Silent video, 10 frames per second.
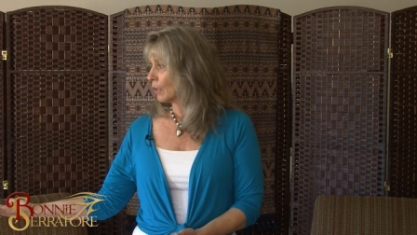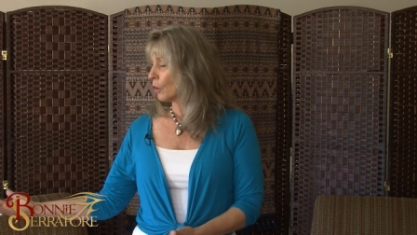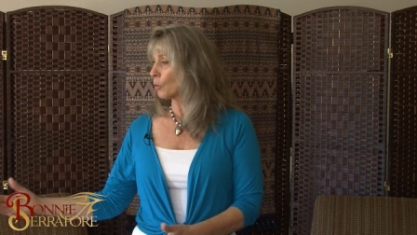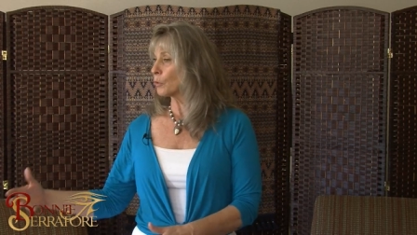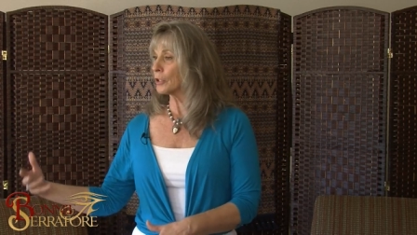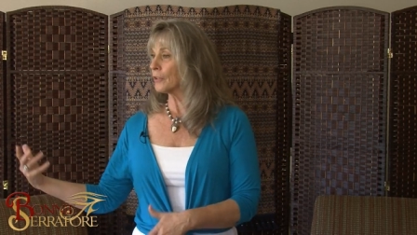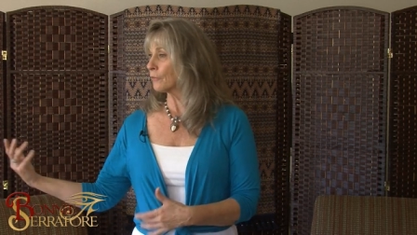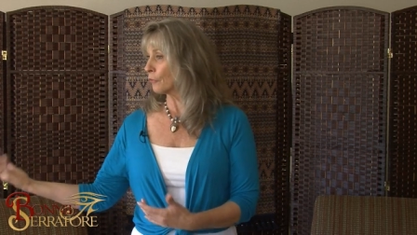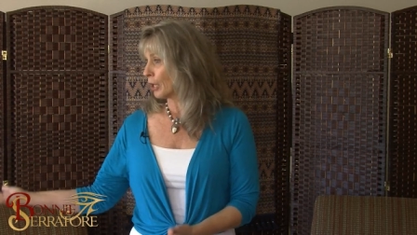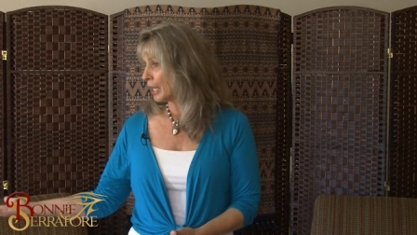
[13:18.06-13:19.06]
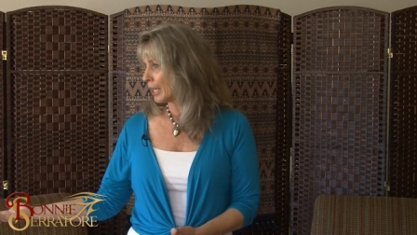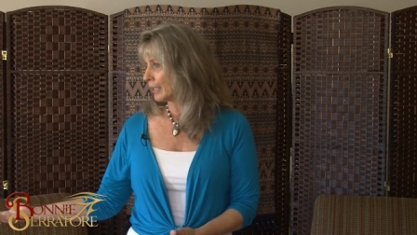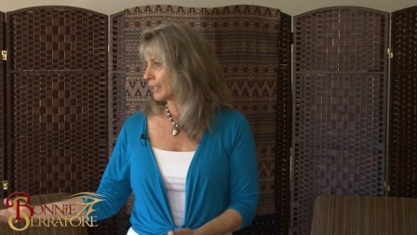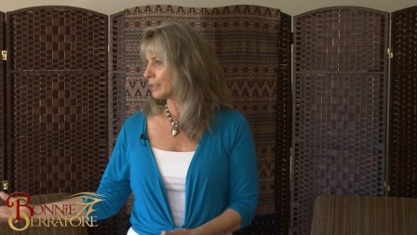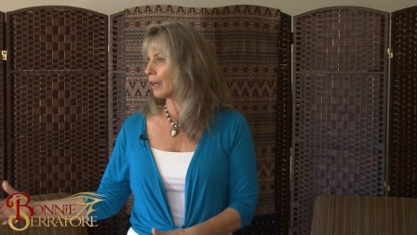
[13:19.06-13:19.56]
or were
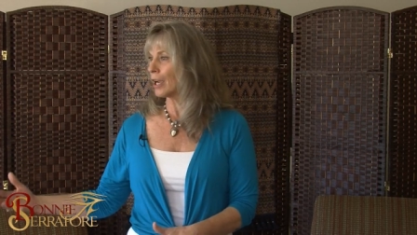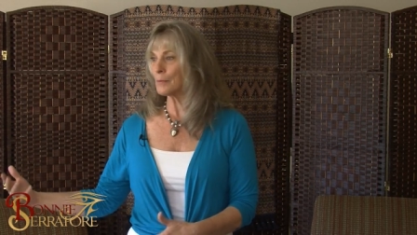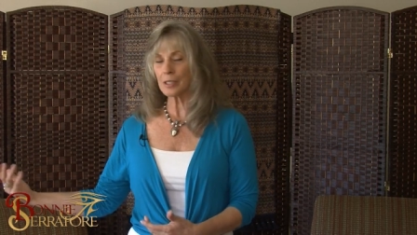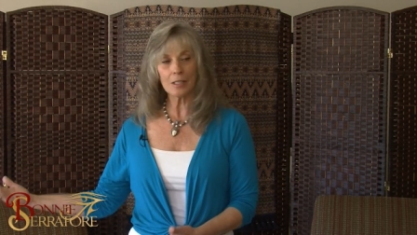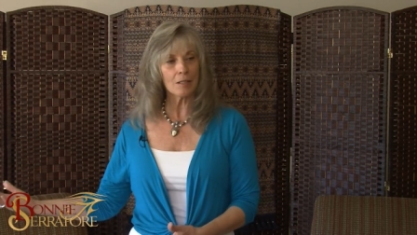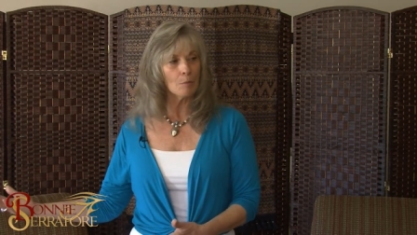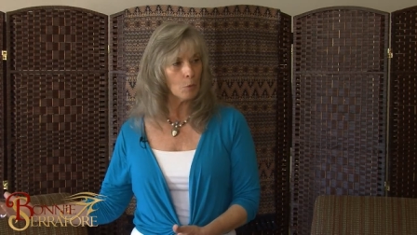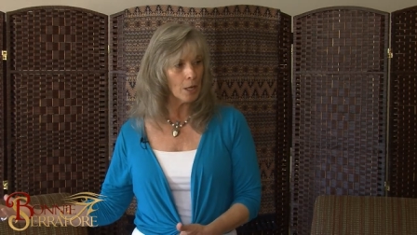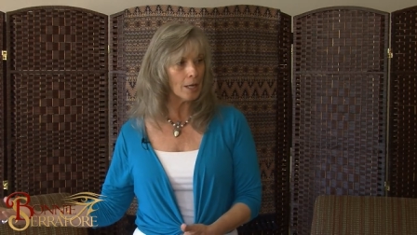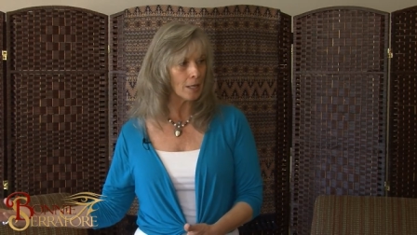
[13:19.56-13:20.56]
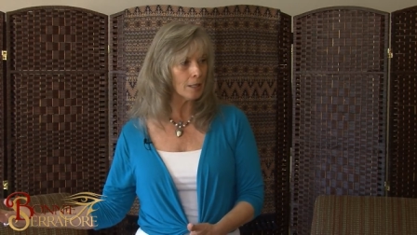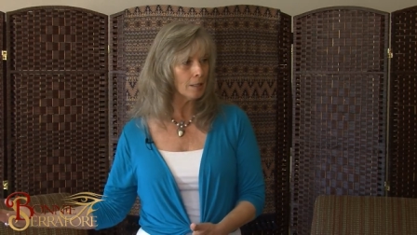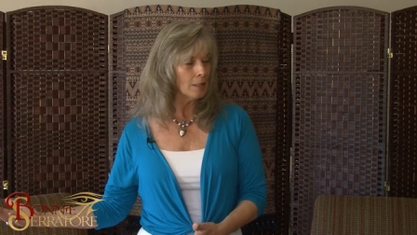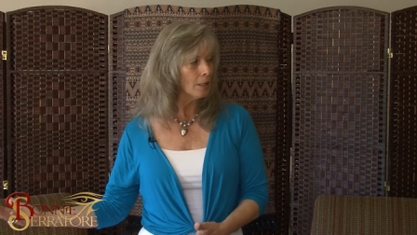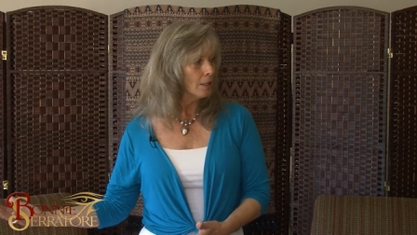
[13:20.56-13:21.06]
afraid at times in some way,
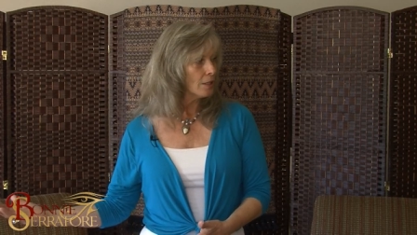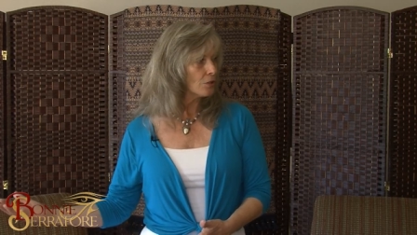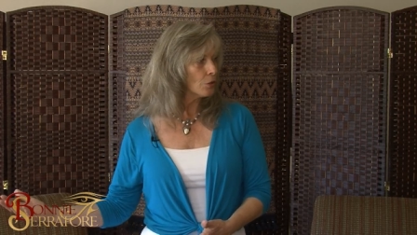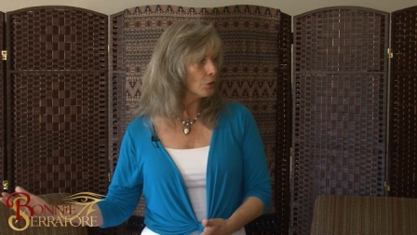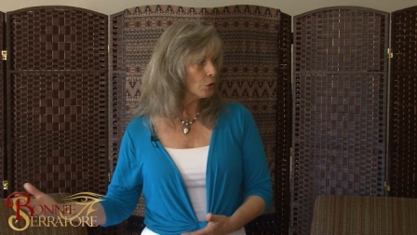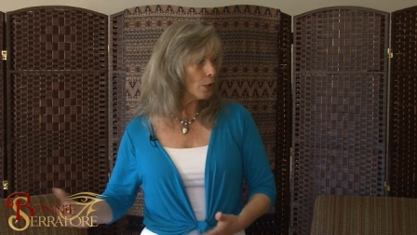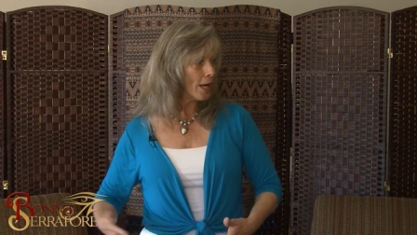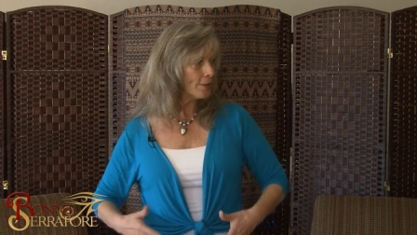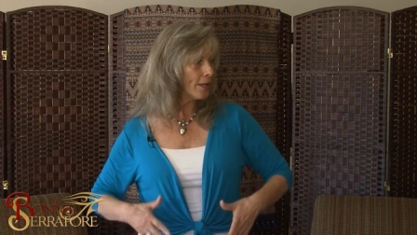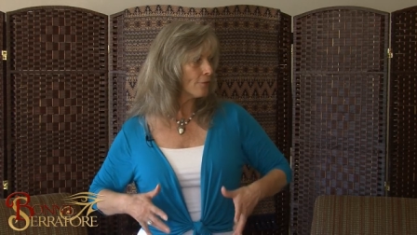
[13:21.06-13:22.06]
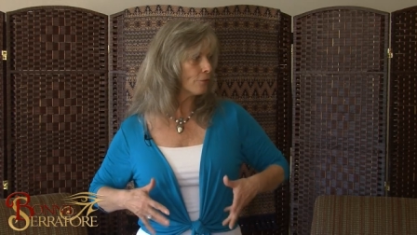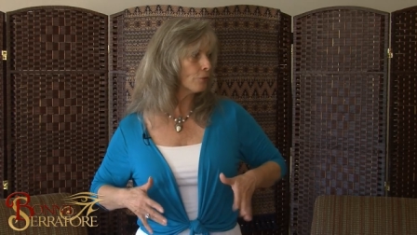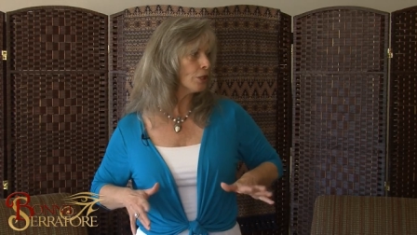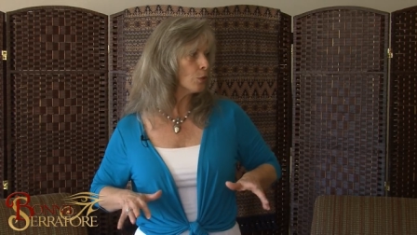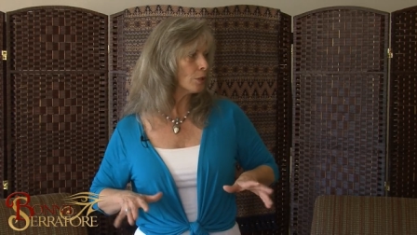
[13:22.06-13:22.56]
so you had that
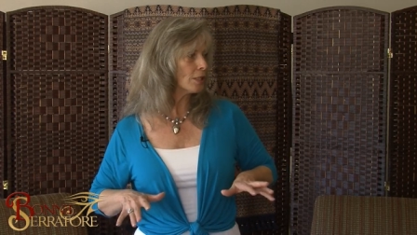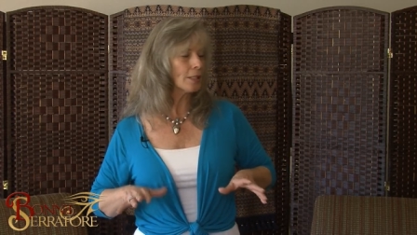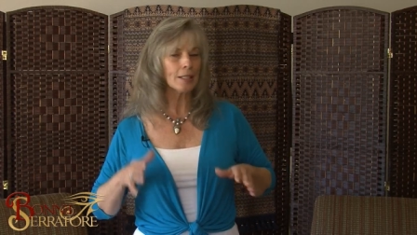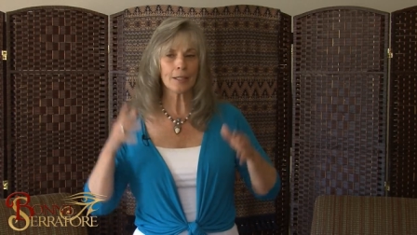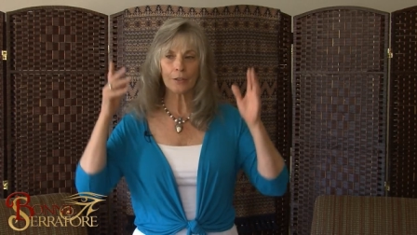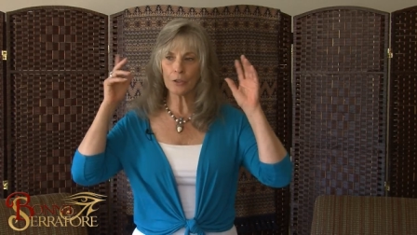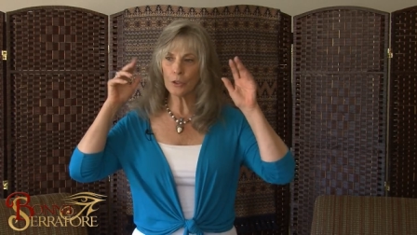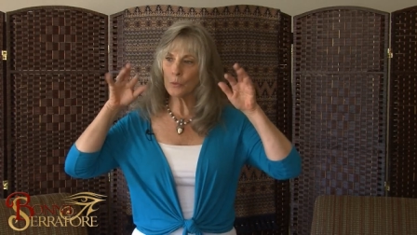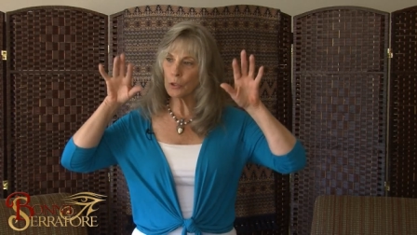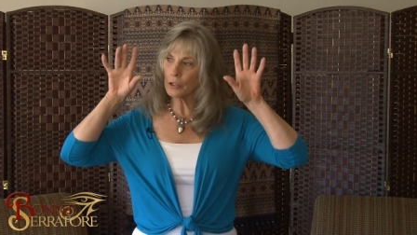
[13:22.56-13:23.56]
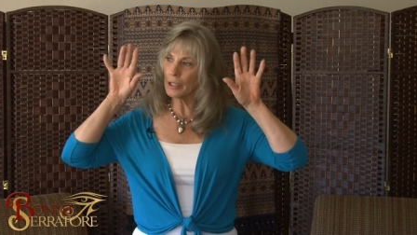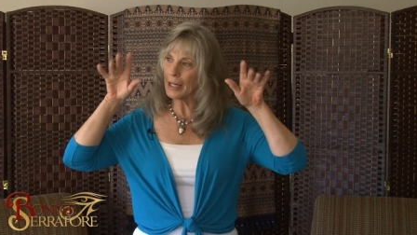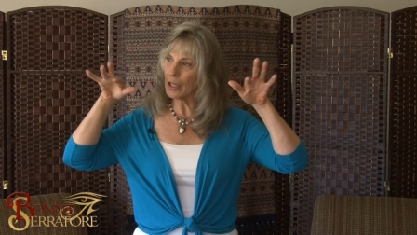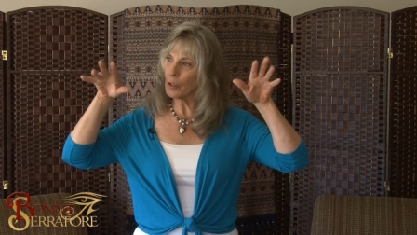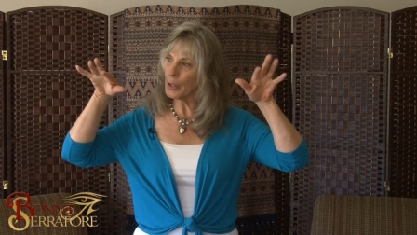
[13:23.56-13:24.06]
frequency that you were
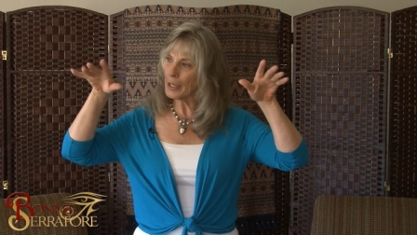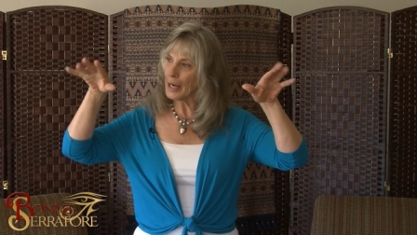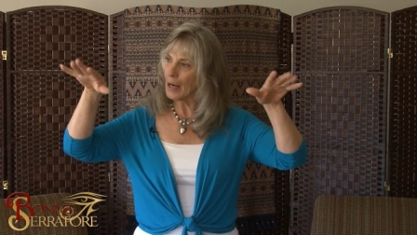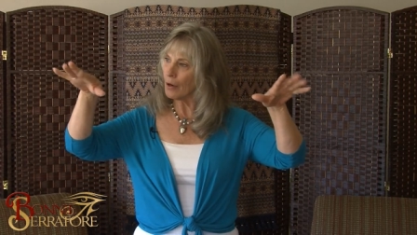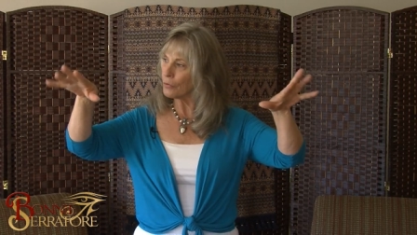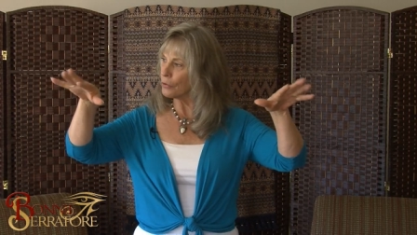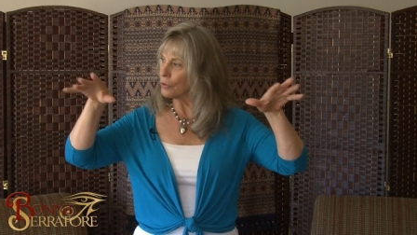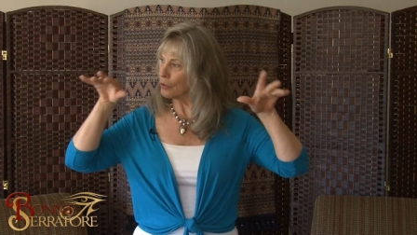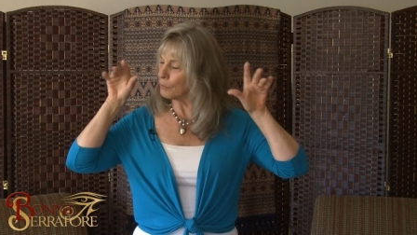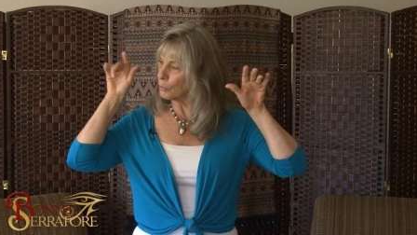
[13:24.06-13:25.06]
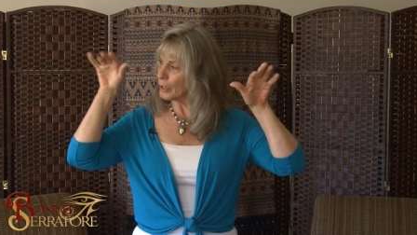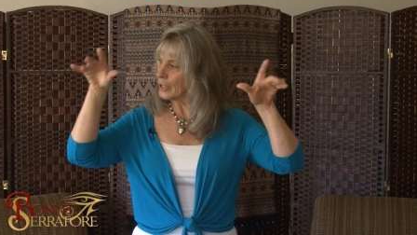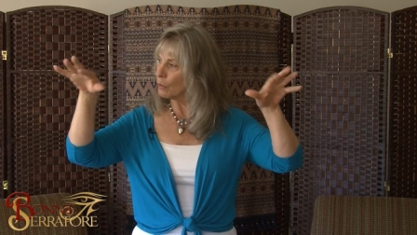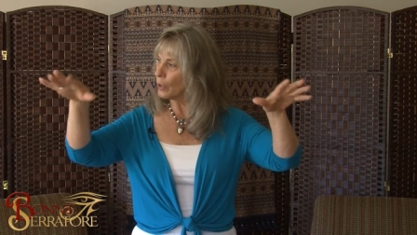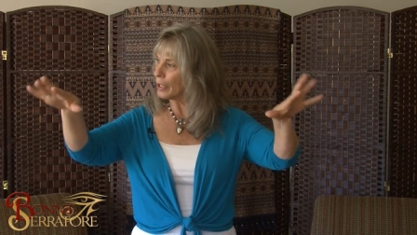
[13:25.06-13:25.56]
echoing out through your
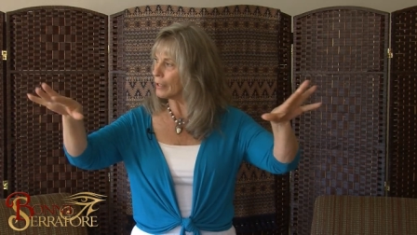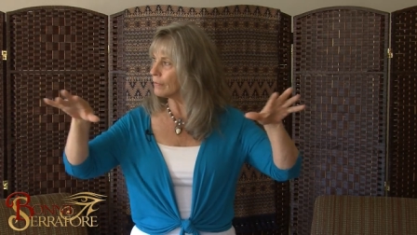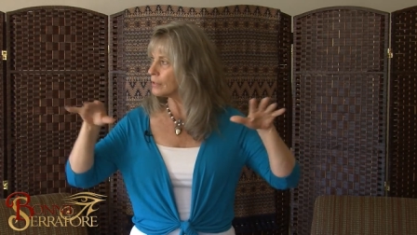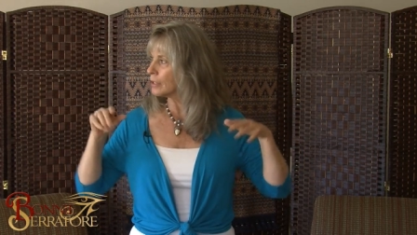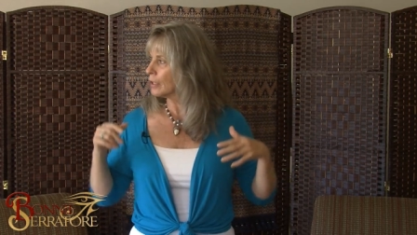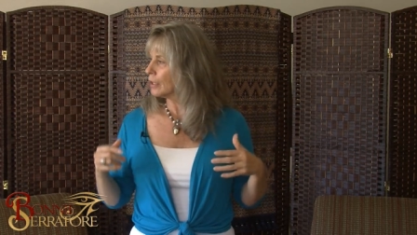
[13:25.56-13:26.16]
brain waves,